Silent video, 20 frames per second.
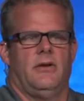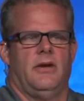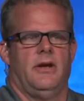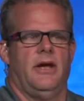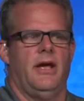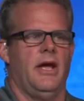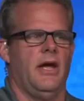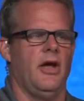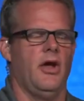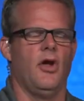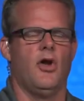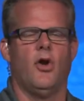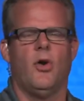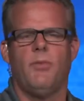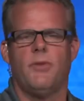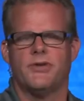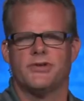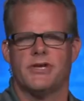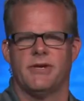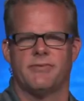it, it
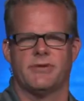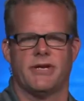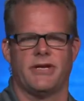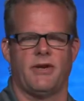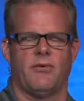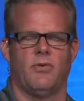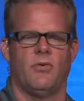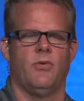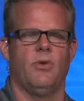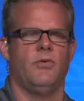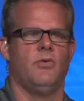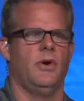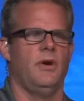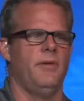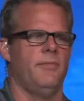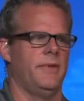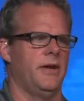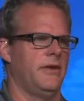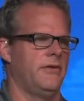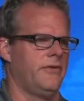almost seems like they went, wait,
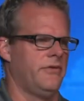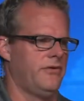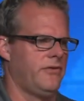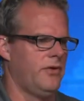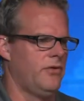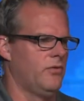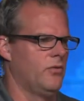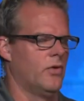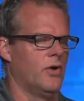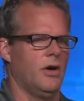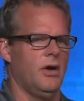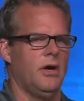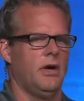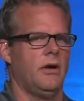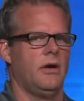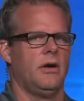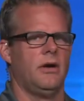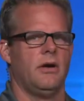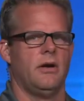wait a minute, this didn't work?